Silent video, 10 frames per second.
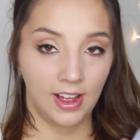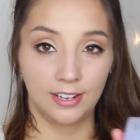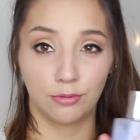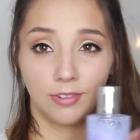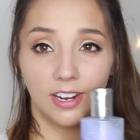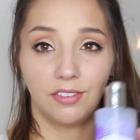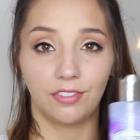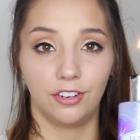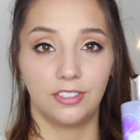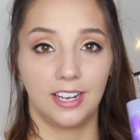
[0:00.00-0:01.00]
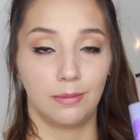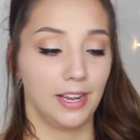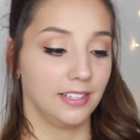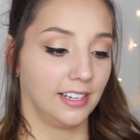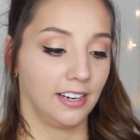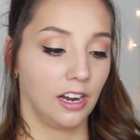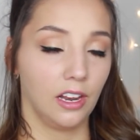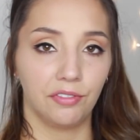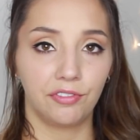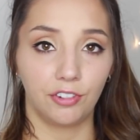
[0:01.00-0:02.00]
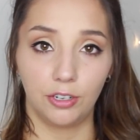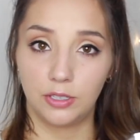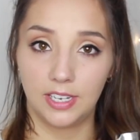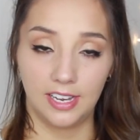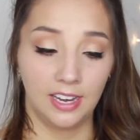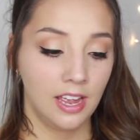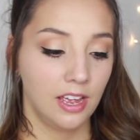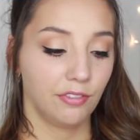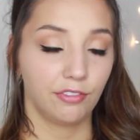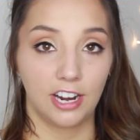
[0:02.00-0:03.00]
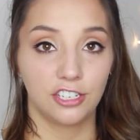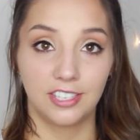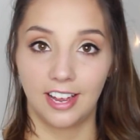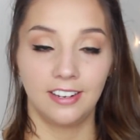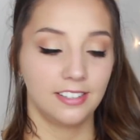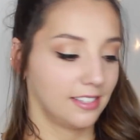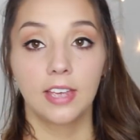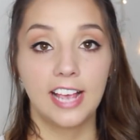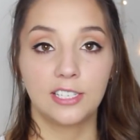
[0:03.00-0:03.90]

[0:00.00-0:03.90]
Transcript: And it's really fruity and amazing, and I love fruity, fresh scents.